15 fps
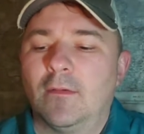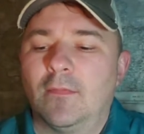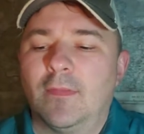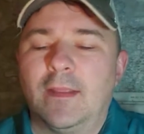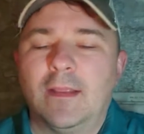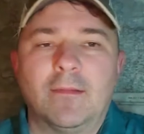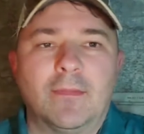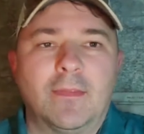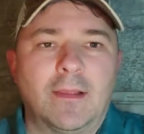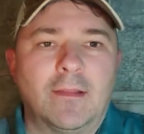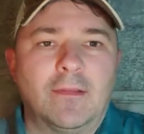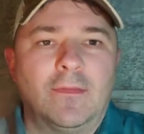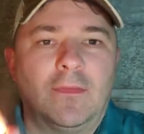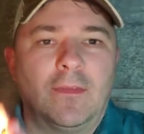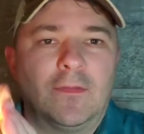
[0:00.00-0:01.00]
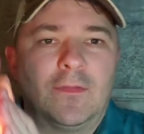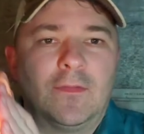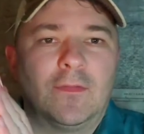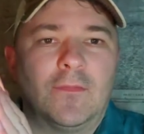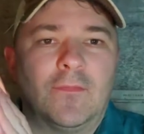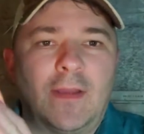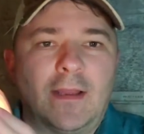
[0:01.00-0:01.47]
think of this
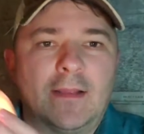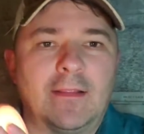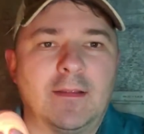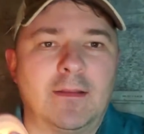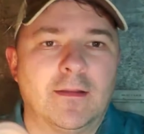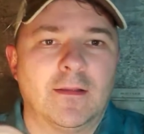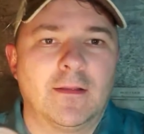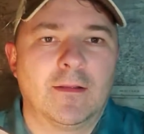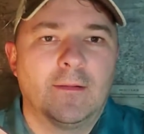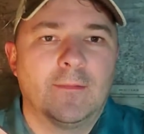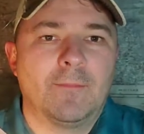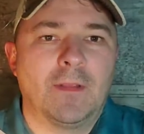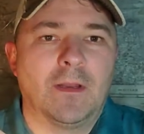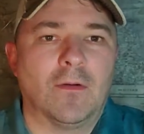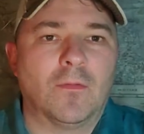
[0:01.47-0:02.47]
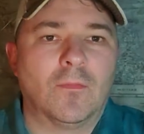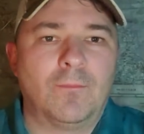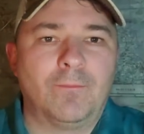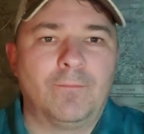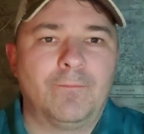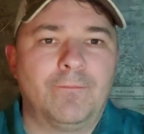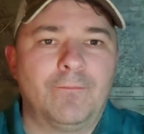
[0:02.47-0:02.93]
as the fact that
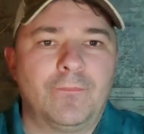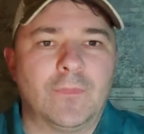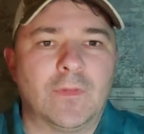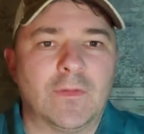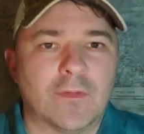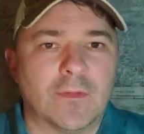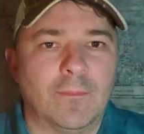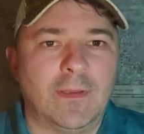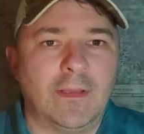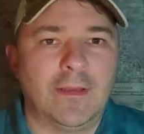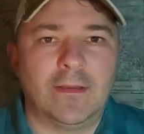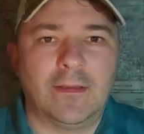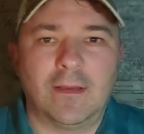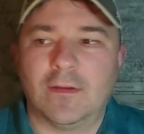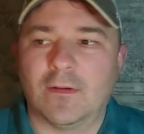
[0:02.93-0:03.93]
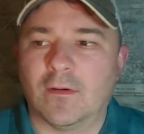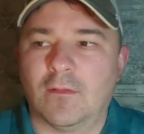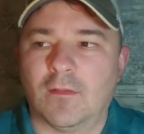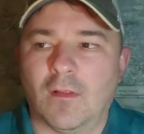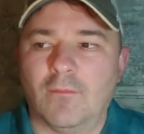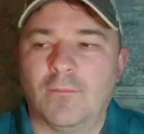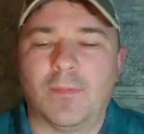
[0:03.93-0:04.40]
This could be in your
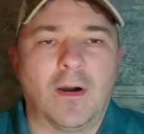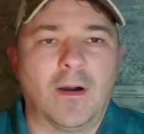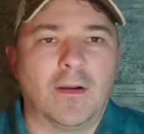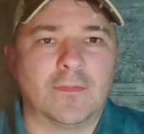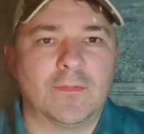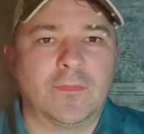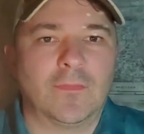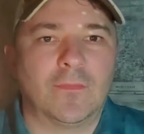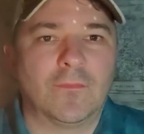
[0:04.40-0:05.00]
glove box